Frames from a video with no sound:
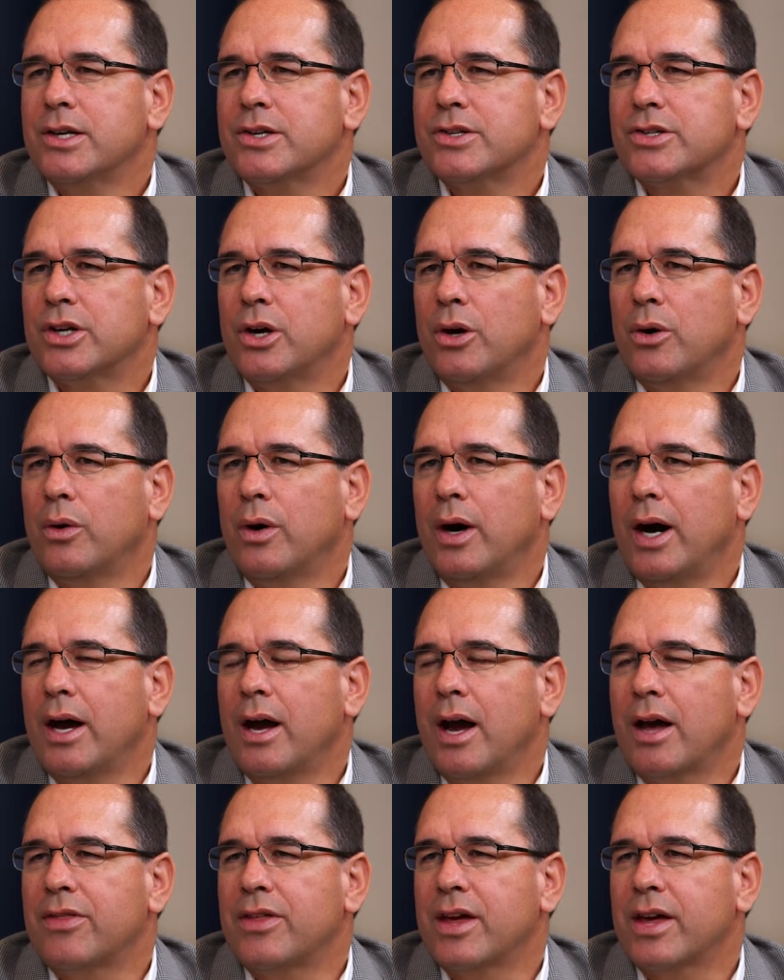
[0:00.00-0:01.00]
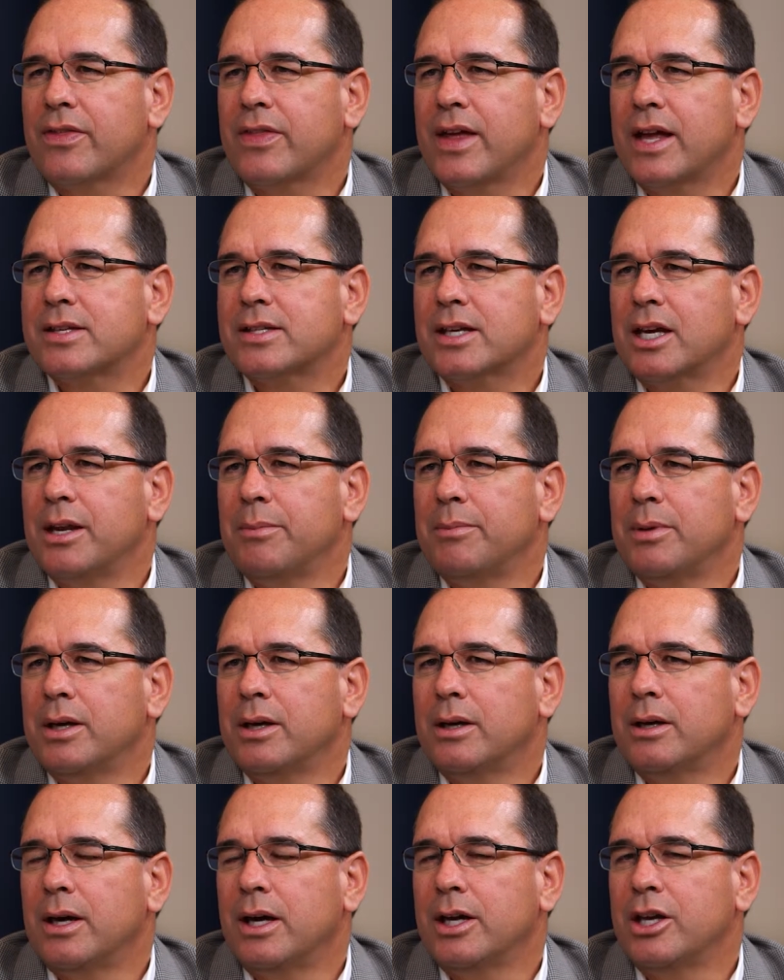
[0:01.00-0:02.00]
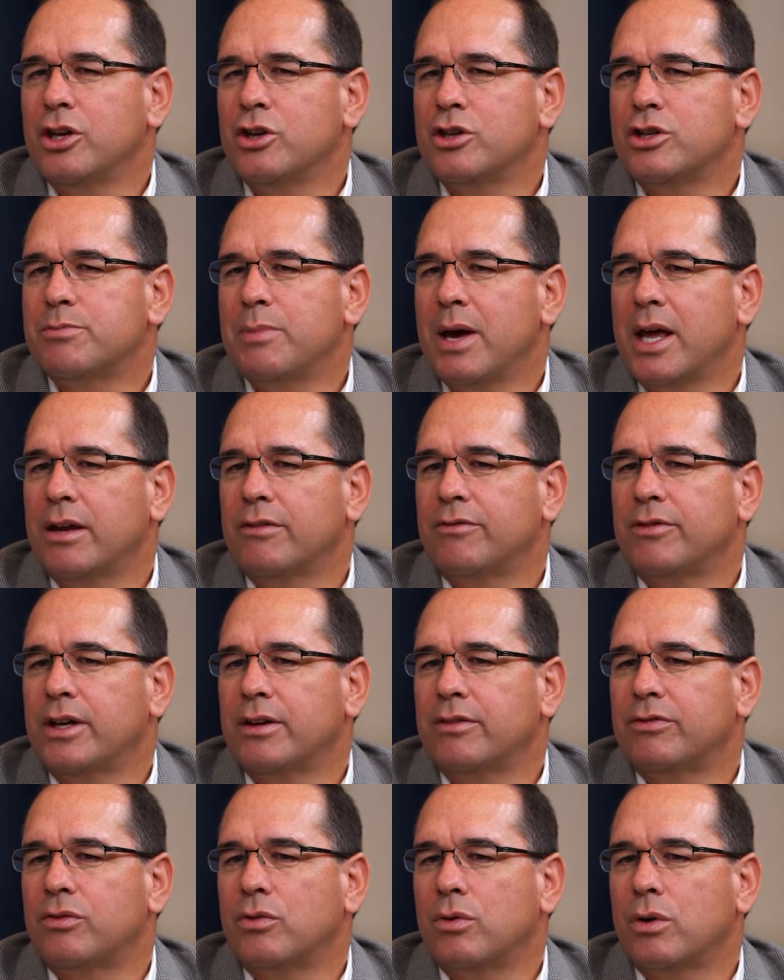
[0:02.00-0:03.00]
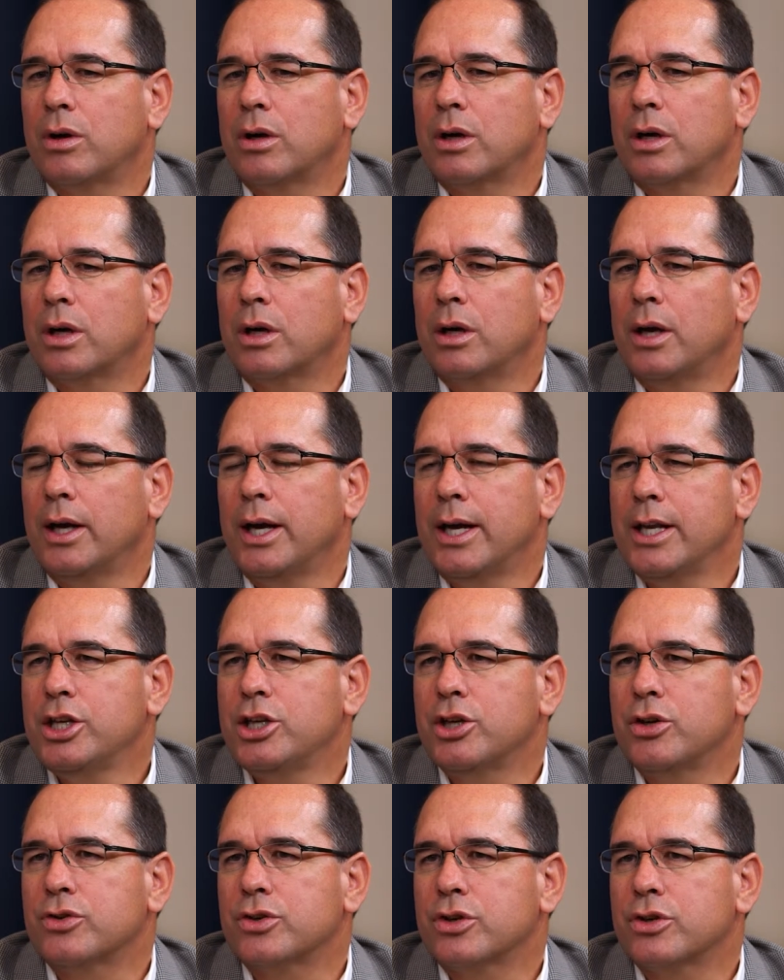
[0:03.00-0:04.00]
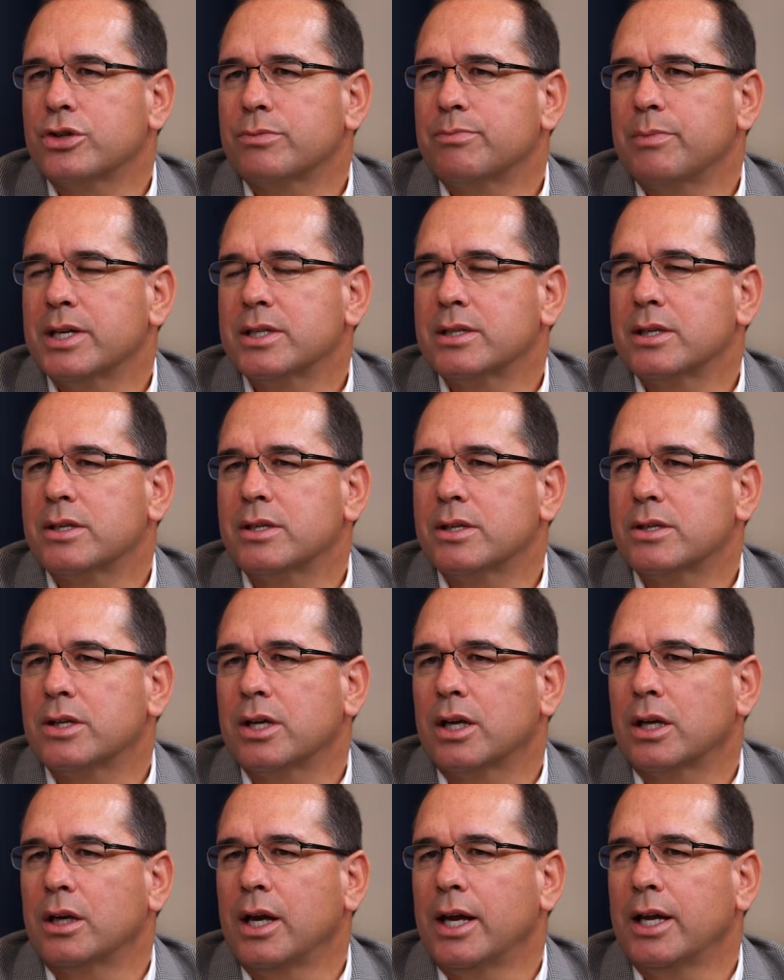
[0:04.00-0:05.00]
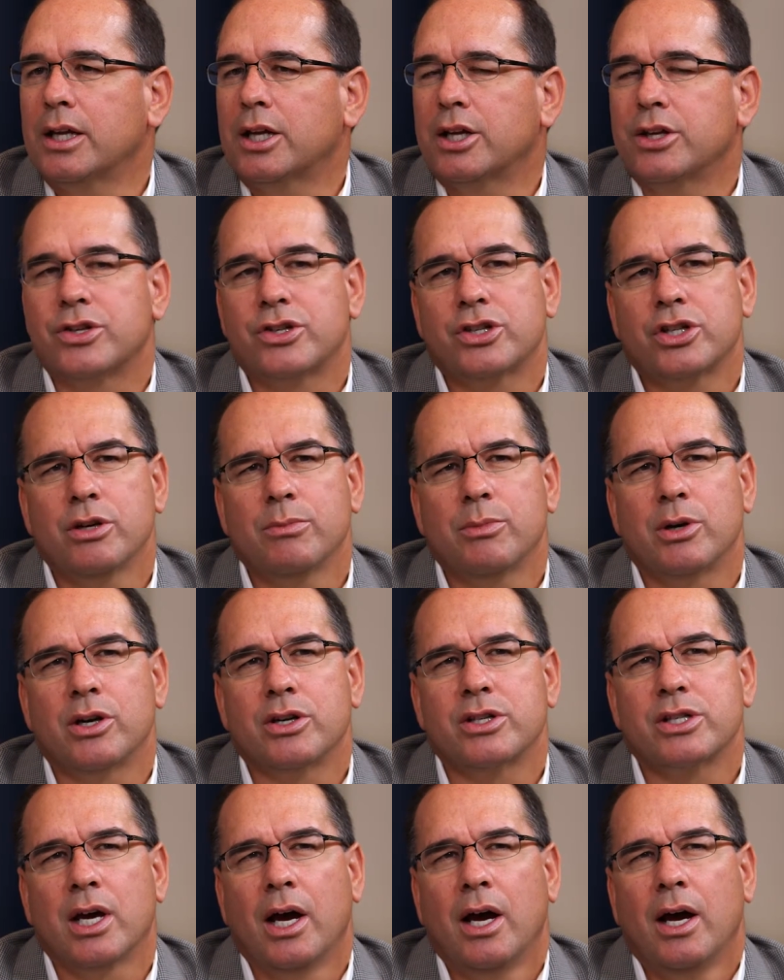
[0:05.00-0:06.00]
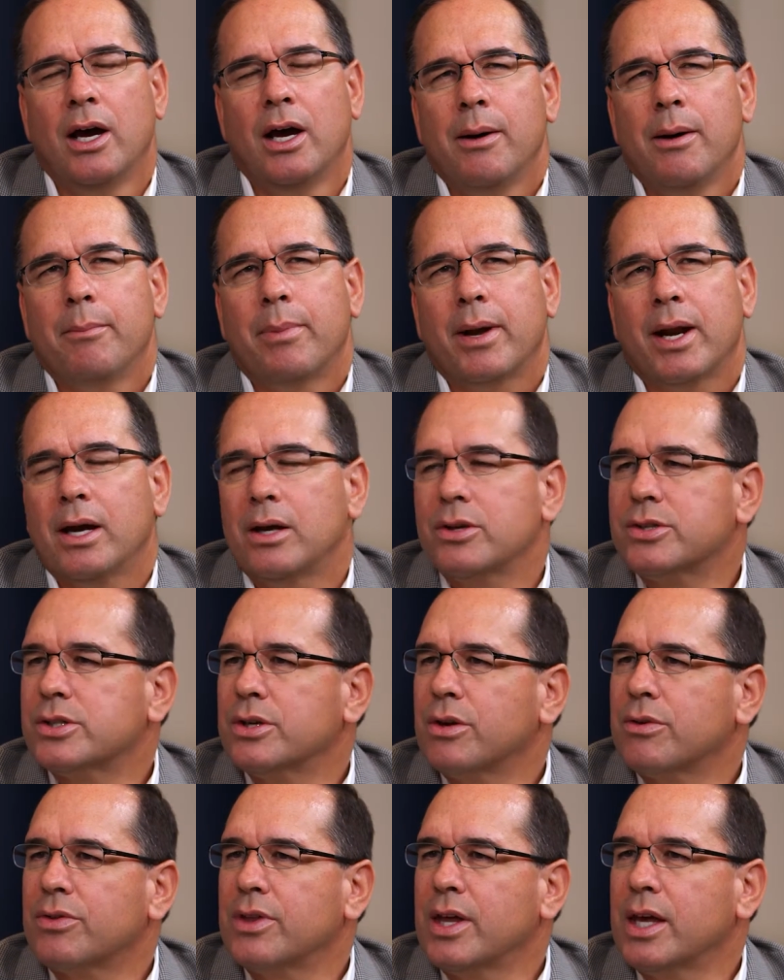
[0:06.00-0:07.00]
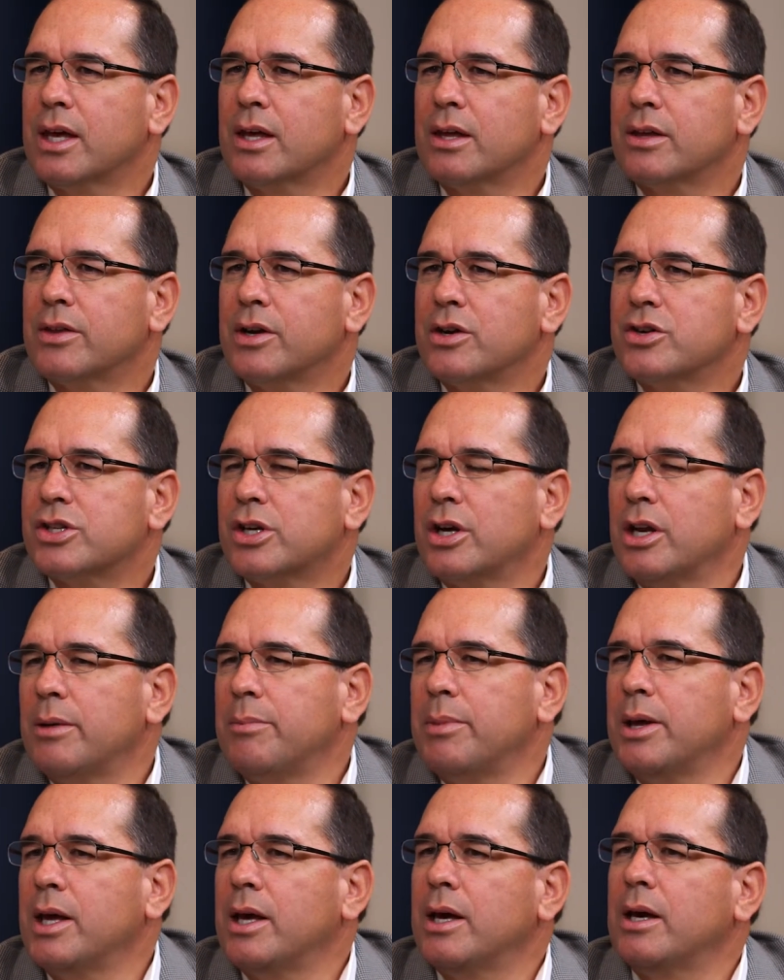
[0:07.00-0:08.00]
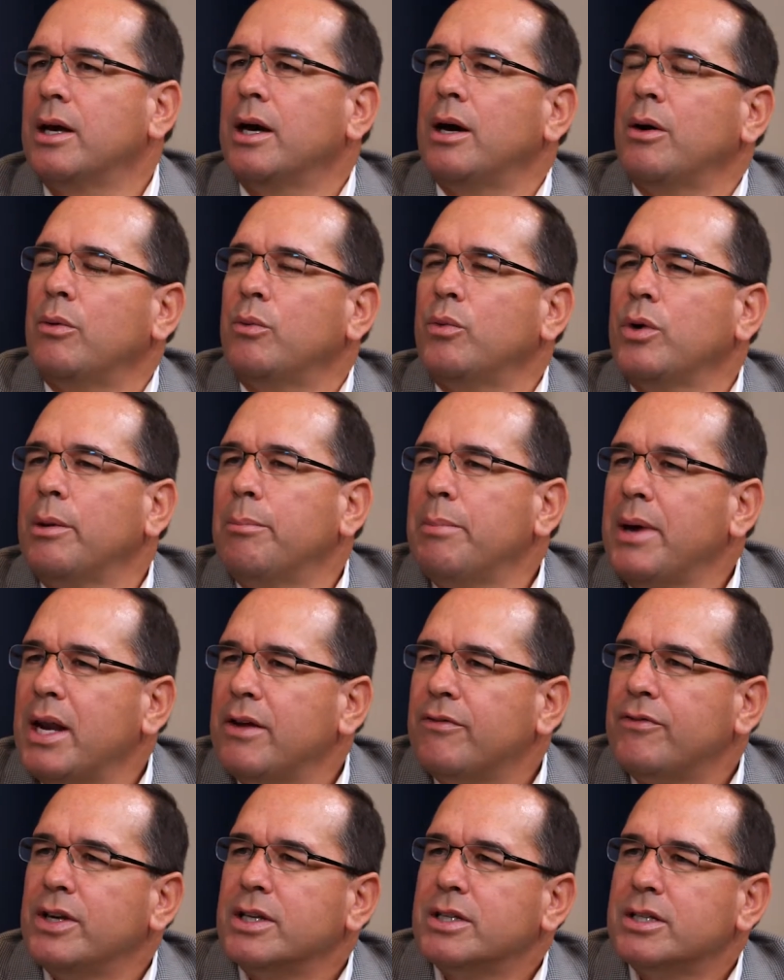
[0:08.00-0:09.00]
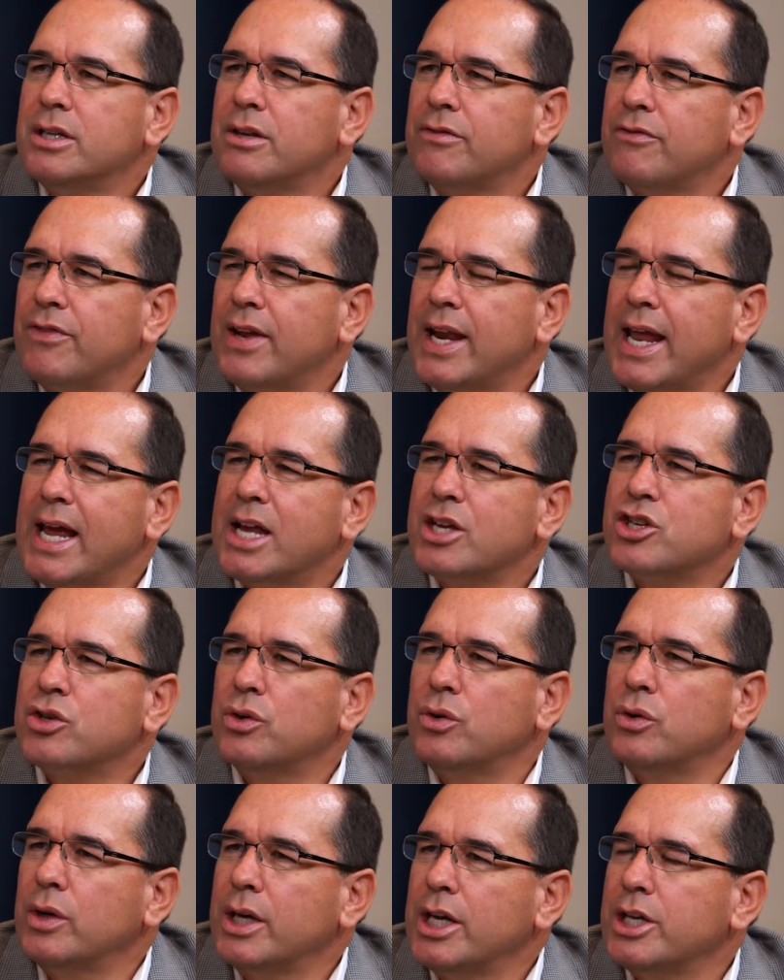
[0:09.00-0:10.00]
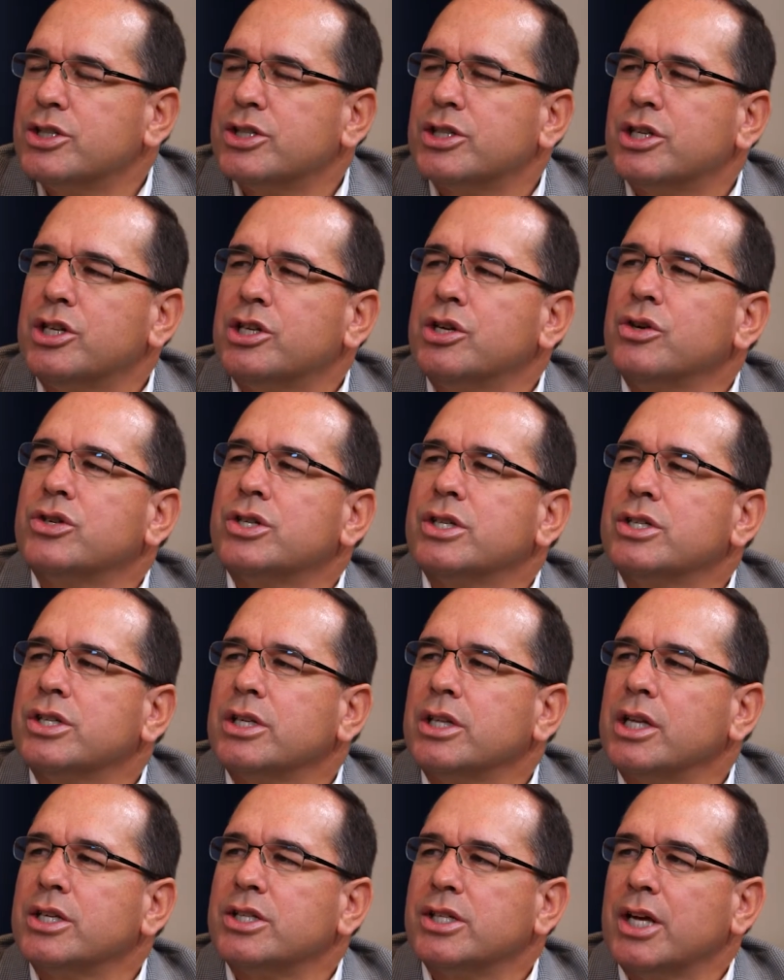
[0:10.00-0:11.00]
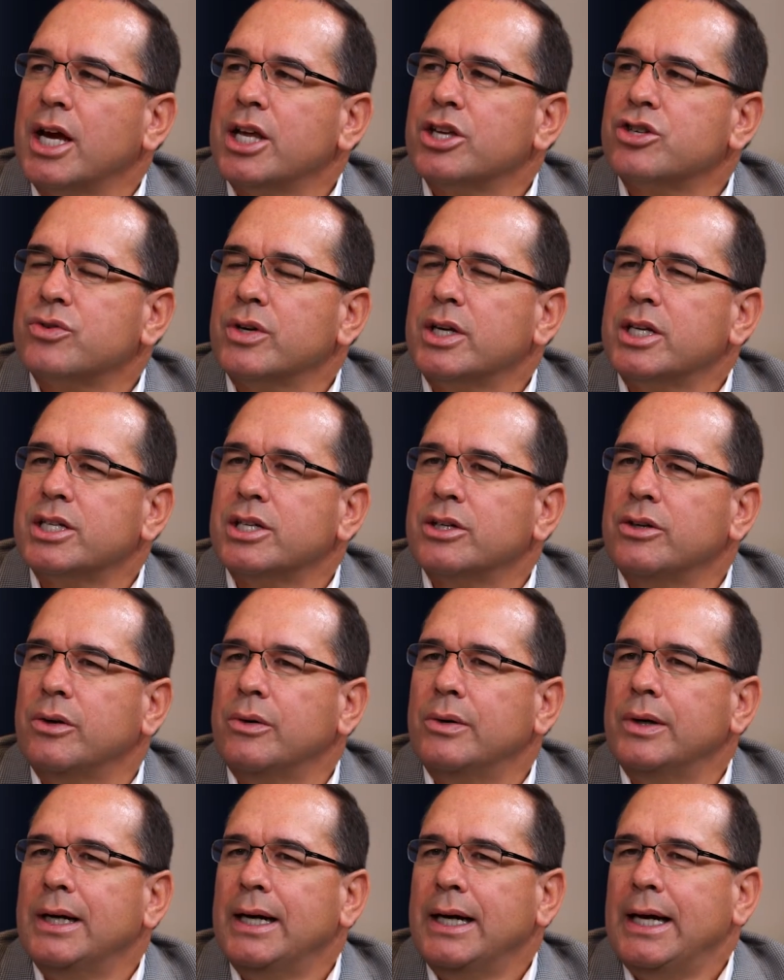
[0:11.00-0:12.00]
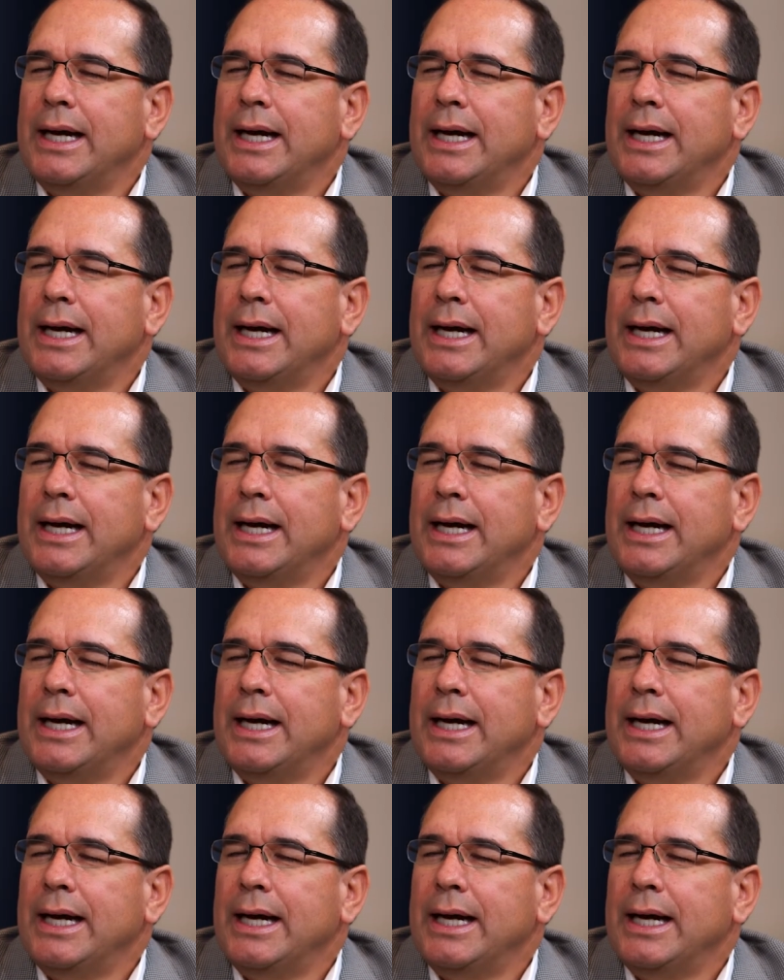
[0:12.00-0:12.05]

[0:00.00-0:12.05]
So I think that's going to be a huge benefit for end users, businesses and consumers, but I also think there's going to be a real benefit to the financial institutions in this country to